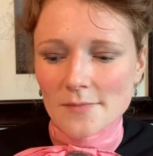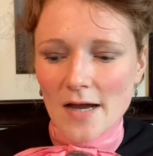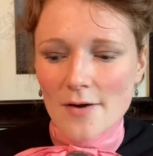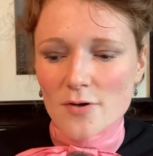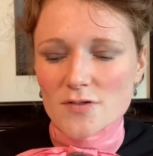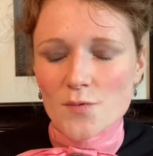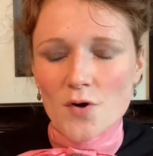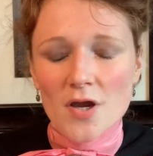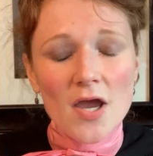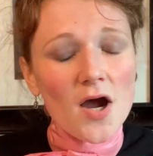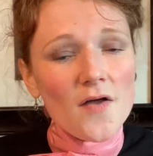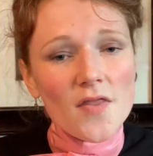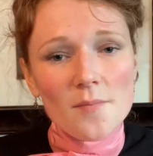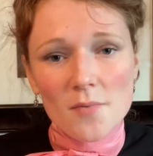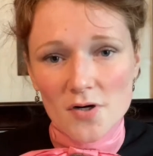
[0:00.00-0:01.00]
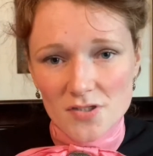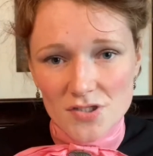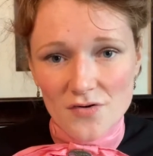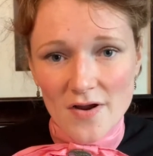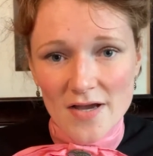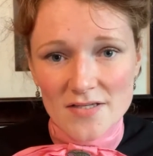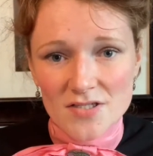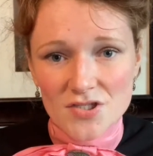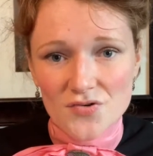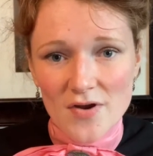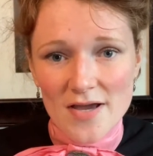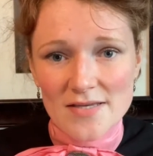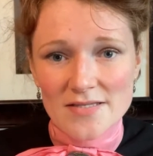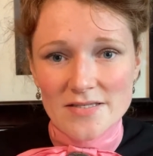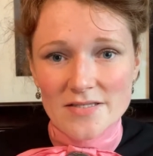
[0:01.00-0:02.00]
I was working on the mercerized
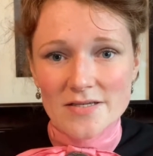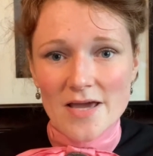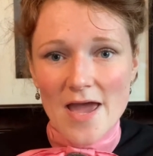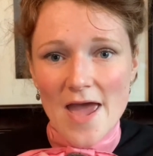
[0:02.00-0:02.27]
dress